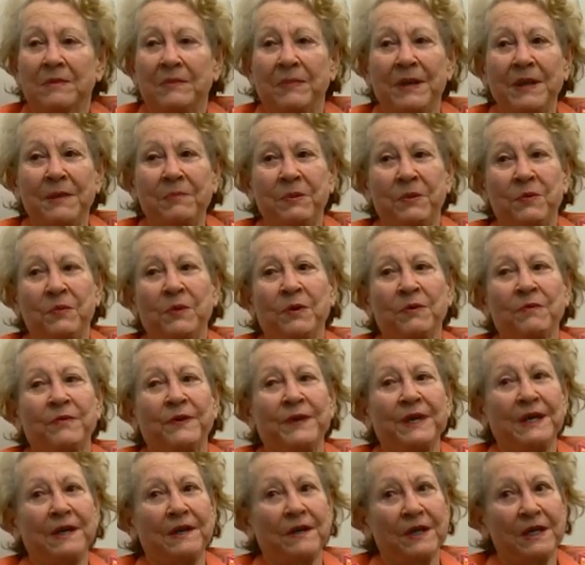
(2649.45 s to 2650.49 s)
people were
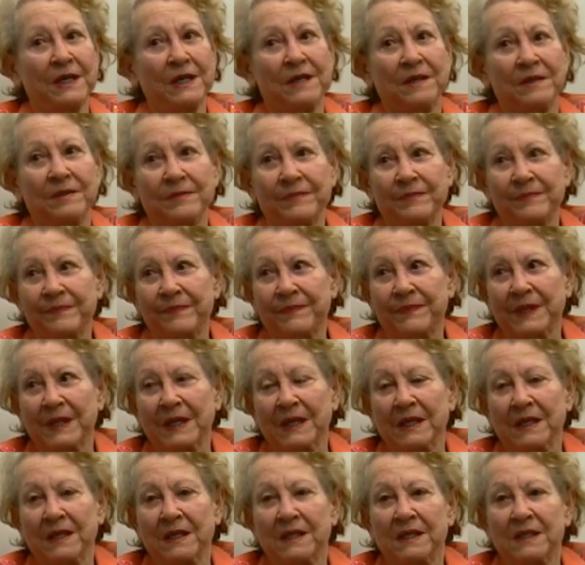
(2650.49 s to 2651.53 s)
very
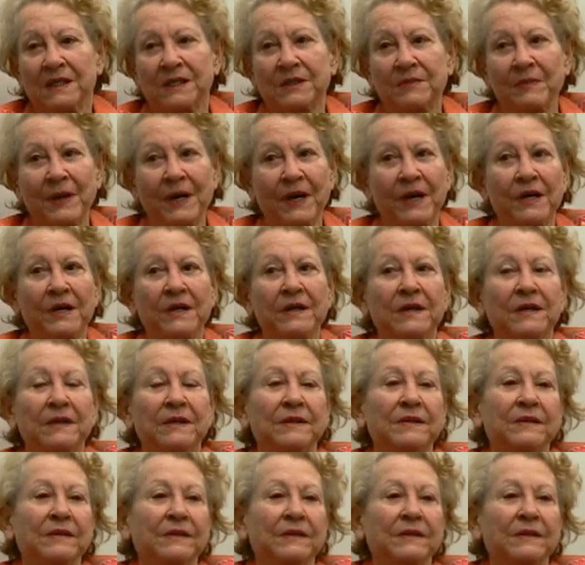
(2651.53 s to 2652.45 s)
smug.